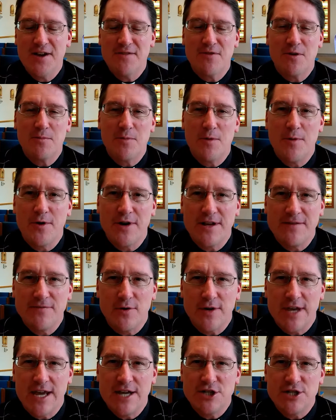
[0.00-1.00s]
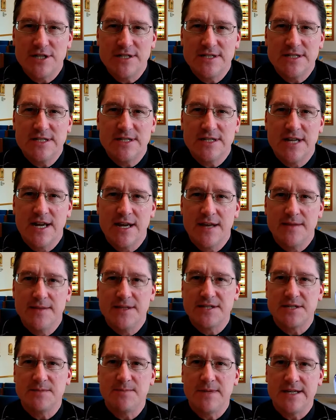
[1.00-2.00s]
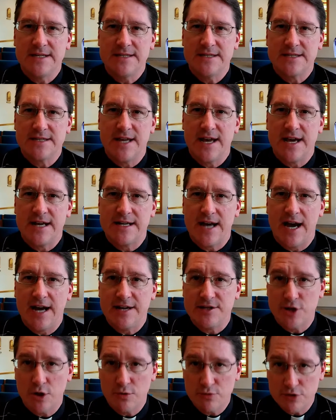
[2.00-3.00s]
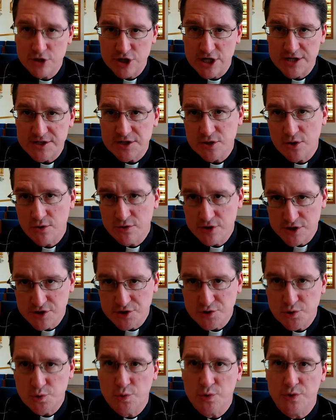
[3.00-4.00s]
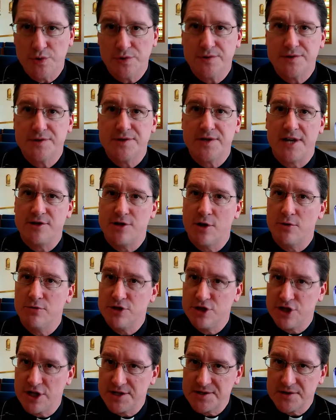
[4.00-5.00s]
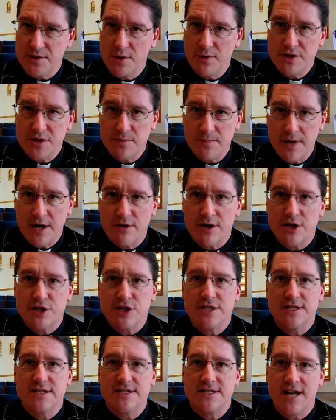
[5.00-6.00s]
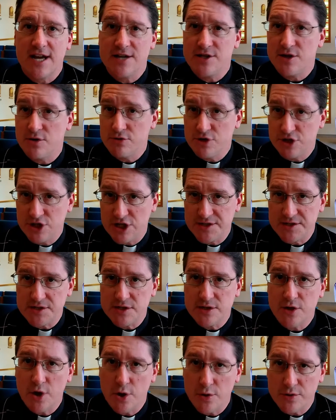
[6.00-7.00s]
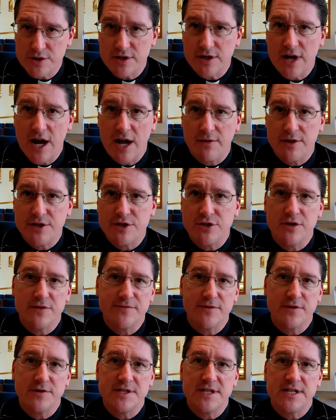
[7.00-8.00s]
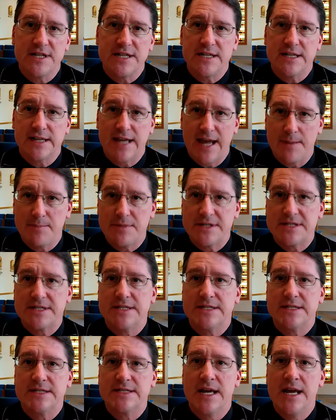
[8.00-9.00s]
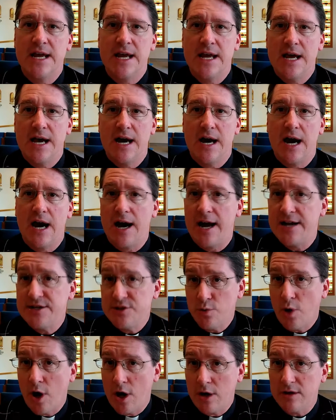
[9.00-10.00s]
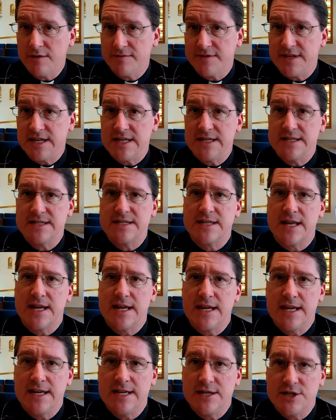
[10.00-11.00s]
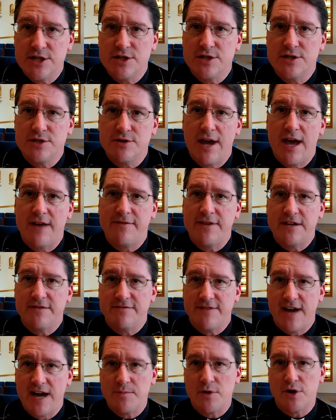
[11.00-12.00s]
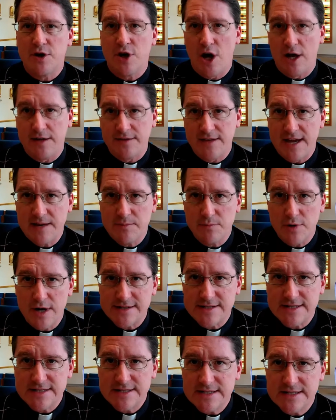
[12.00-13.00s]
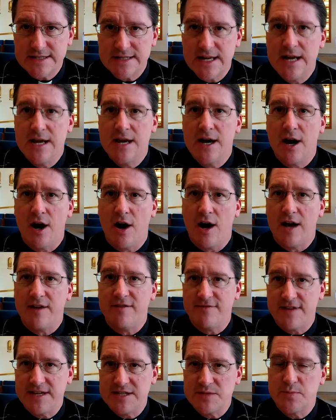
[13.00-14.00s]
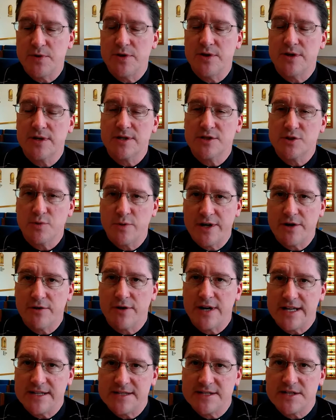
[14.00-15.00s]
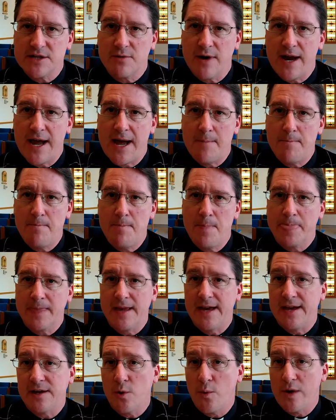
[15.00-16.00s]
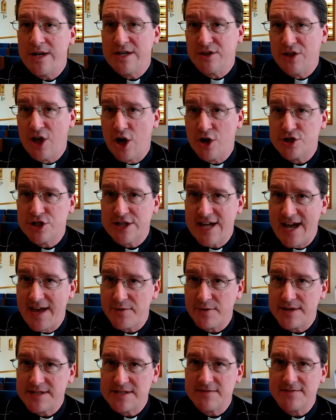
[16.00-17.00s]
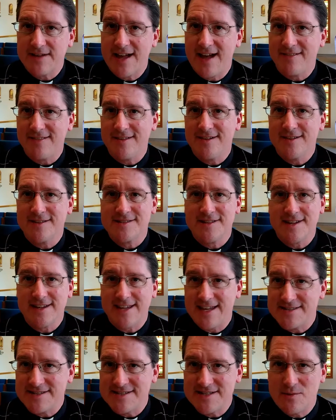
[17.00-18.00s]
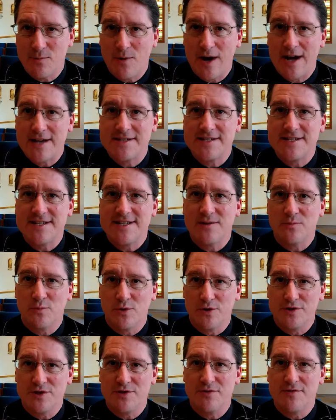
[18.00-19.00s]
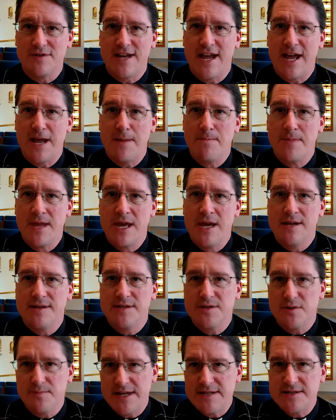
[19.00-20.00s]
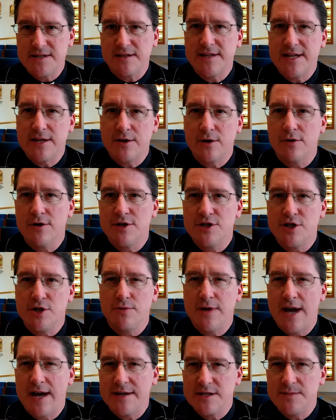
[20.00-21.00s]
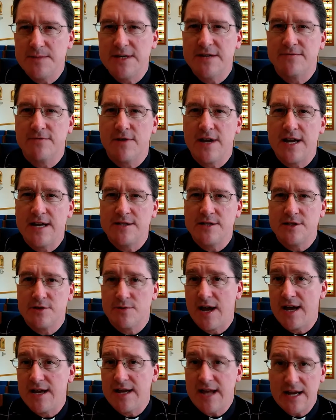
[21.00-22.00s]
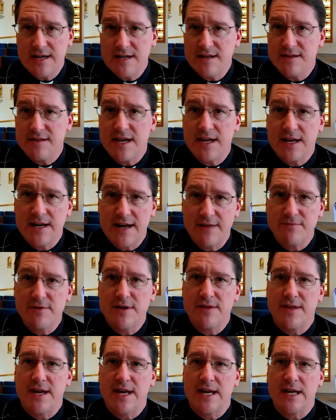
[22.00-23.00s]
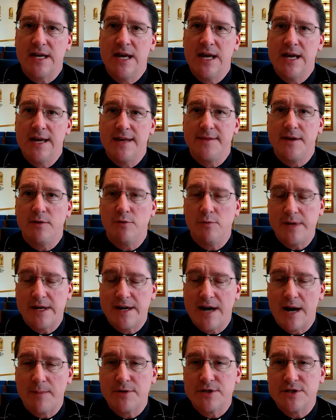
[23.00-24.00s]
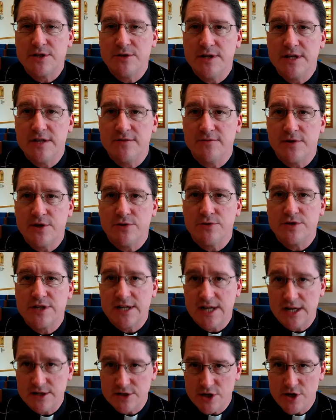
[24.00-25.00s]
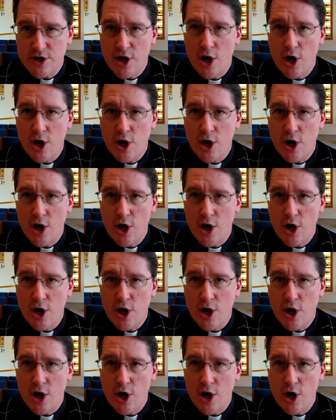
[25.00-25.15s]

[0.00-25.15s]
for promoting vocations. This means that I don't just go to schools, I don't just go to parishes, I don't just go to college, university campuses. I do all of these in addition to having a vibrant online presence on Facebook, Twitter, and Instagram, and going to large gatherings of Catholics like NCYC and World Youth Day. So basically encouraging you not to be afraid to try anything and everything that will be an opportunity for you to get to